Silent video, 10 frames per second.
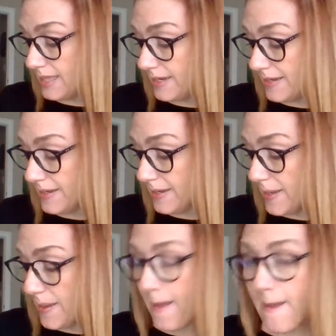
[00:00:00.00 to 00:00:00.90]
the
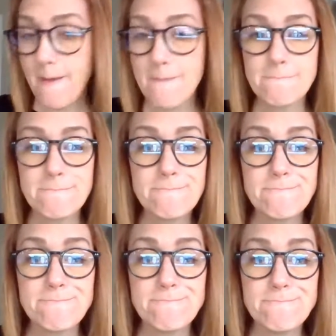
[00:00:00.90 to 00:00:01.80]

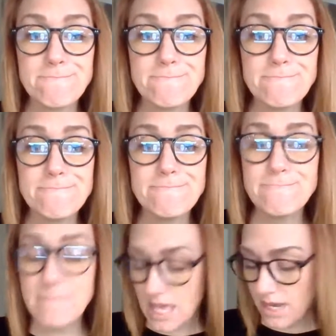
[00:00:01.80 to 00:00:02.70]

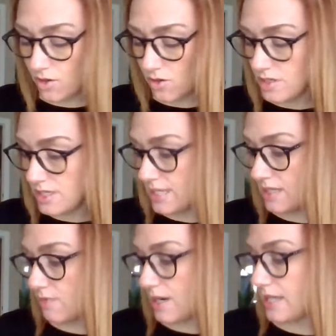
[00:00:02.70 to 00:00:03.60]
middle.
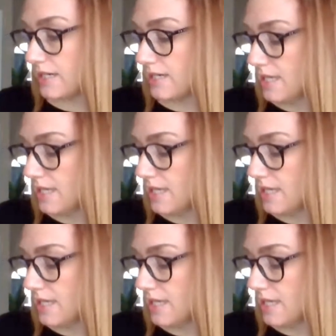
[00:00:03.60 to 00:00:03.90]
That's right.